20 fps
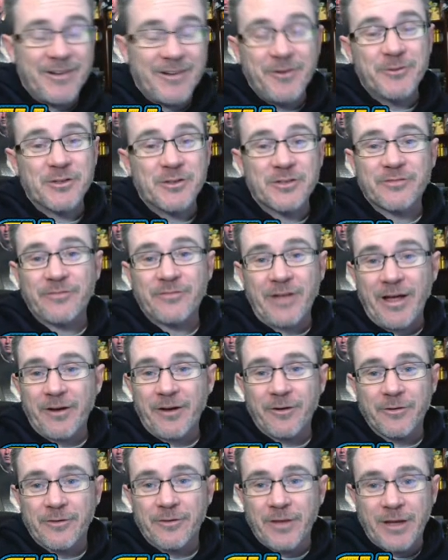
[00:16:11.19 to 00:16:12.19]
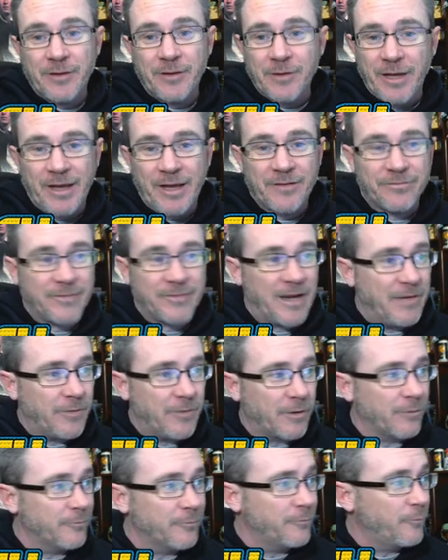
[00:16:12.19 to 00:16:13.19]
Nooch is flattered that at
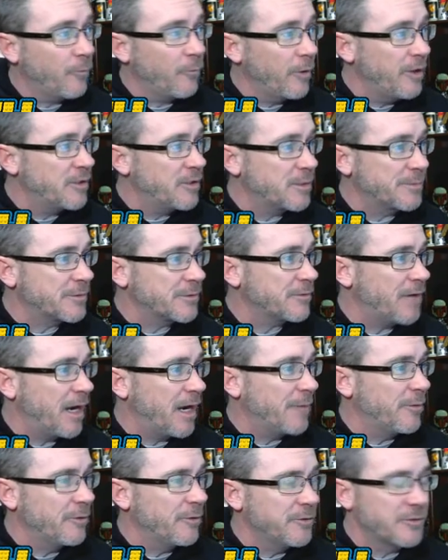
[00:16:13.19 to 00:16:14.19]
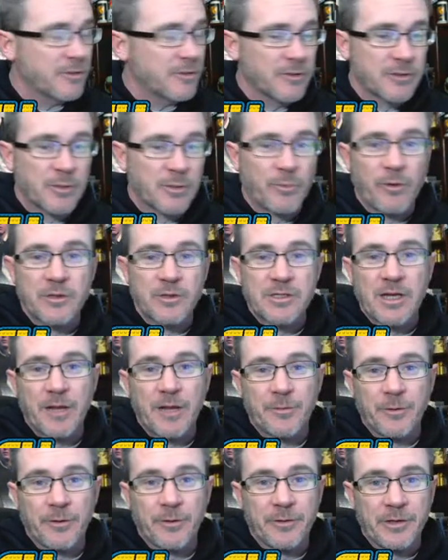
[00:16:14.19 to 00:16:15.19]
540 subscribers, there's a person out
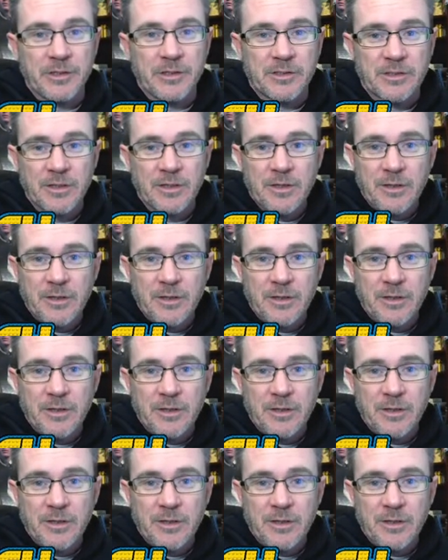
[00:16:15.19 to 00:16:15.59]
there that has